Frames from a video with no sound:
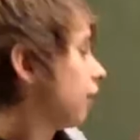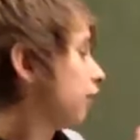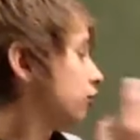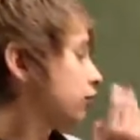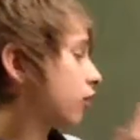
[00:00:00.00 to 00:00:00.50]
if
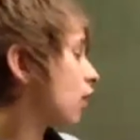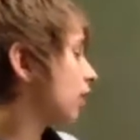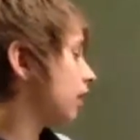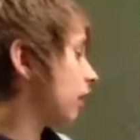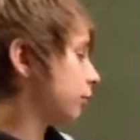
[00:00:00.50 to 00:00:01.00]
you draw
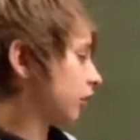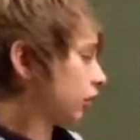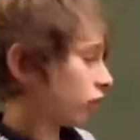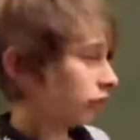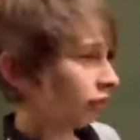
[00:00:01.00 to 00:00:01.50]
an
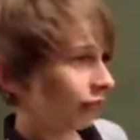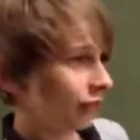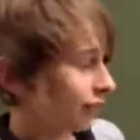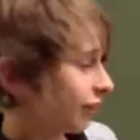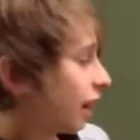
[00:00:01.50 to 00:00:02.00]
object on
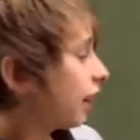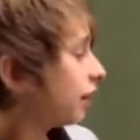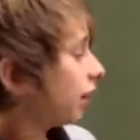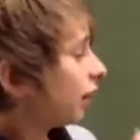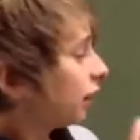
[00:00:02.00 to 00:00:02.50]
one side,
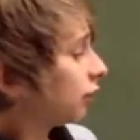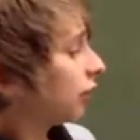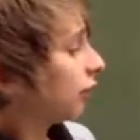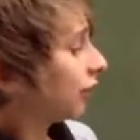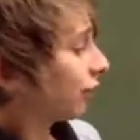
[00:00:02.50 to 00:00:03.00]
you
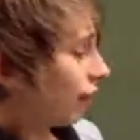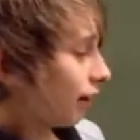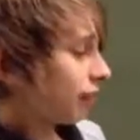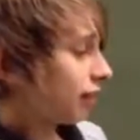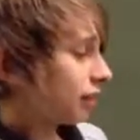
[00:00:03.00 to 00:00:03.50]

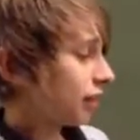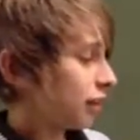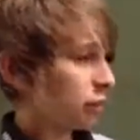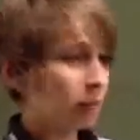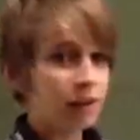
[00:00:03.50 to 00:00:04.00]
reflect it,
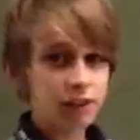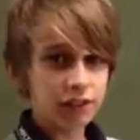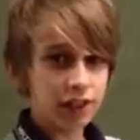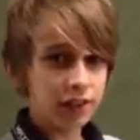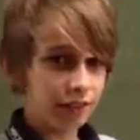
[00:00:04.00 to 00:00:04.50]
it will be on
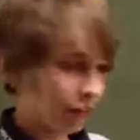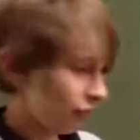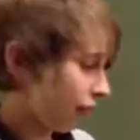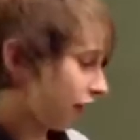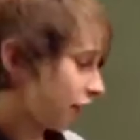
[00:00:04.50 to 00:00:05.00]
the other
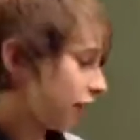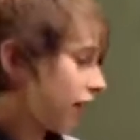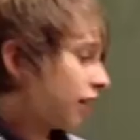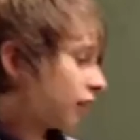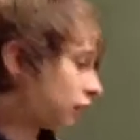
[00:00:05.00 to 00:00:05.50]
side.
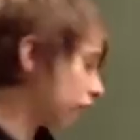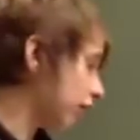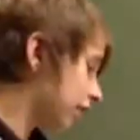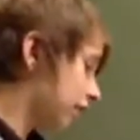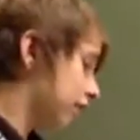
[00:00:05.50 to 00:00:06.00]
So
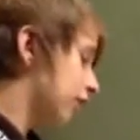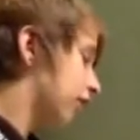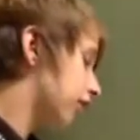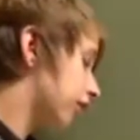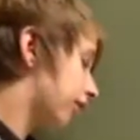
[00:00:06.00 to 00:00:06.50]
it's
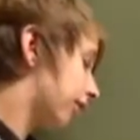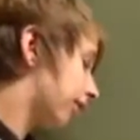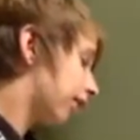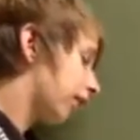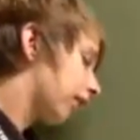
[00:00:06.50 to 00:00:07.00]
sort of
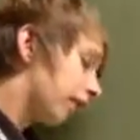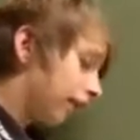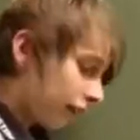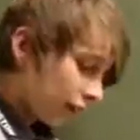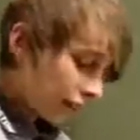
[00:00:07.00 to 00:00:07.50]

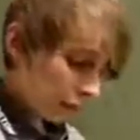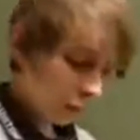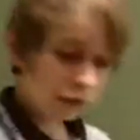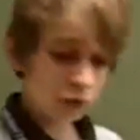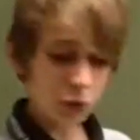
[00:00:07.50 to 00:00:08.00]

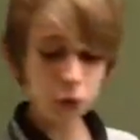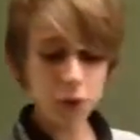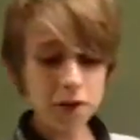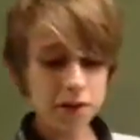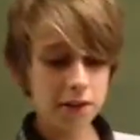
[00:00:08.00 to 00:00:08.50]
quite cool,
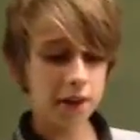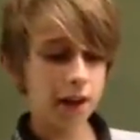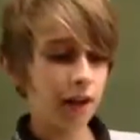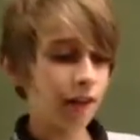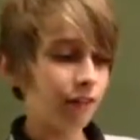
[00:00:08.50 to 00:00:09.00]

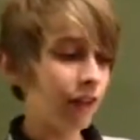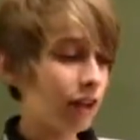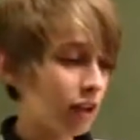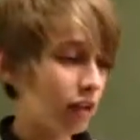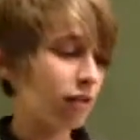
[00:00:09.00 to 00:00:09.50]

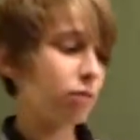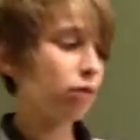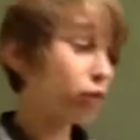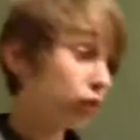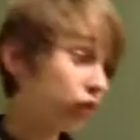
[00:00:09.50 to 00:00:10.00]
very
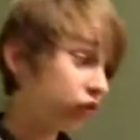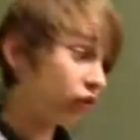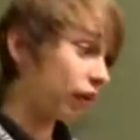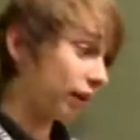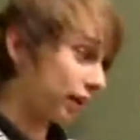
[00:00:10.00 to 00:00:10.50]

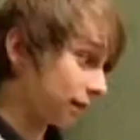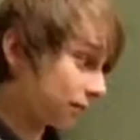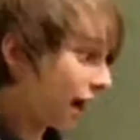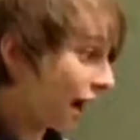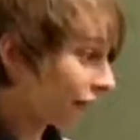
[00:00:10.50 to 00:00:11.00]
useful
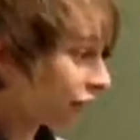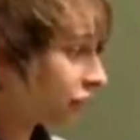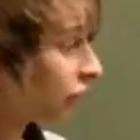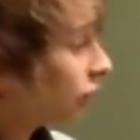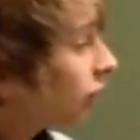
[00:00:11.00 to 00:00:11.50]
in
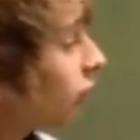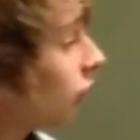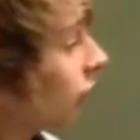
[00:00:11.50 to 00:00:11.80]
maths. See,